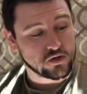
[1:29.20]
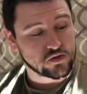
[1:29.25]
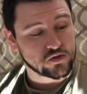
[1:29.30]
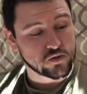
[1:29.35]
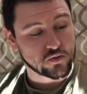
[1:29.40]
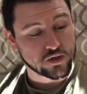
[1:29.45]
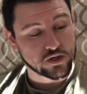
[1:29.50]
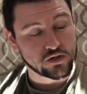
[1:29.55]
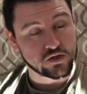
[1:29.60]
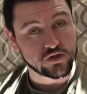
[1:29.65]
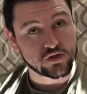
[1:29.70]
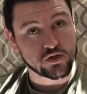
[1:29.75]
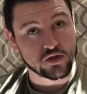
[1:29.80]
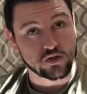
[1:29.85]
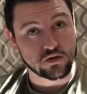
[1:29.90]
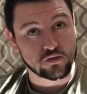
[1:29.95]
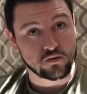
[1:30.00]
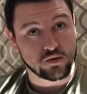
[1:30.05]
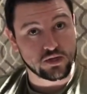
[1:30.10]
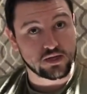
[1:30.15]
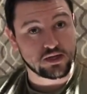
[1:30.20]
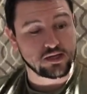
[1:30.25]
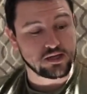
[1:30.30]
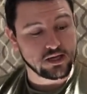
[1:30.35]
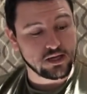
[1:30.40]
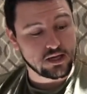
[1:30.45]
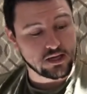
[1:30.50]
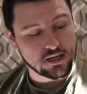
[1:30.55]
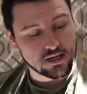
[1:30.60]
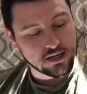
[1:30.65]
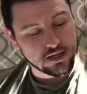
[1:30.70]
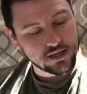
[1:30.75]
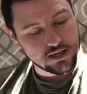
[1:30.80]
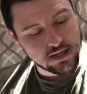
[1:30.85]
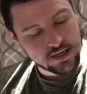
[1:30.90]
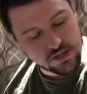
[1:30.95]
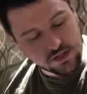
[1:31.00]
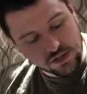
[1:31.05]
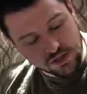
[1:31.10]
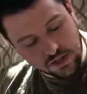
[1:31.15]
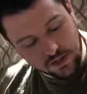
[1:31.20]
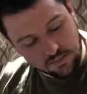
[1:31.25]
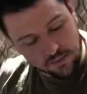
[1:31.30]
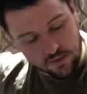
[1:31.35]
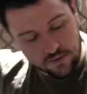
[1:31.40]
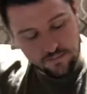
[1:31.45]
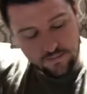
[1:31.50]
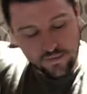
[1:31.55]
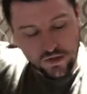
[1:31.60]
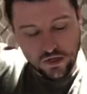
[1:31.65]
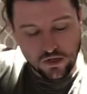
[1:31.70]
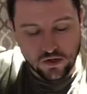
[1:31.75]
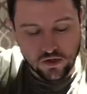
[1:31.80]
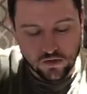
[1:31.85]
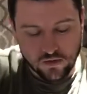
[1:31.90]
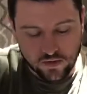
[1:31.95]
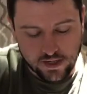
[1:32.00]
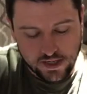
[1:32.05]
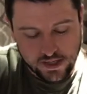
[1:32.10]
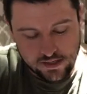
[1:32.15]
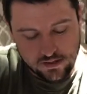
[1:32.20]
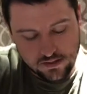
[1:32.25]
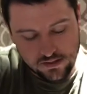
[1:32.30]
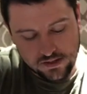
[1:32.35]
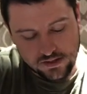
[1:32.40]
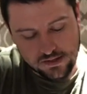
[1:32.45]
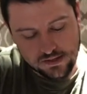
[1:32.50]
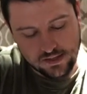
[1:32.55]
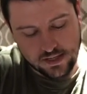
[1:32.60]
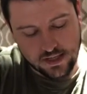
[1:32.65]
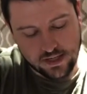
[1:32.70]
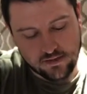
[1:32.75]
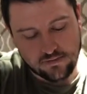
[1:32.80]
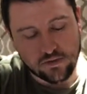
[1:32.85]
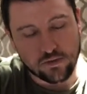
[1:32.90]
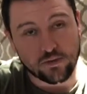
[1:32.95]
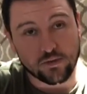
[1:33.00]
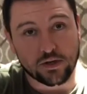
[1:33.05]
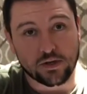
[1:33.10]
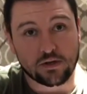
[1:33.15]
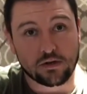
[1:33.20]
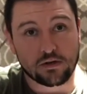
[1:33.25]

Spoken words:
So we're going to start with the gas chamber. Right here on the side of the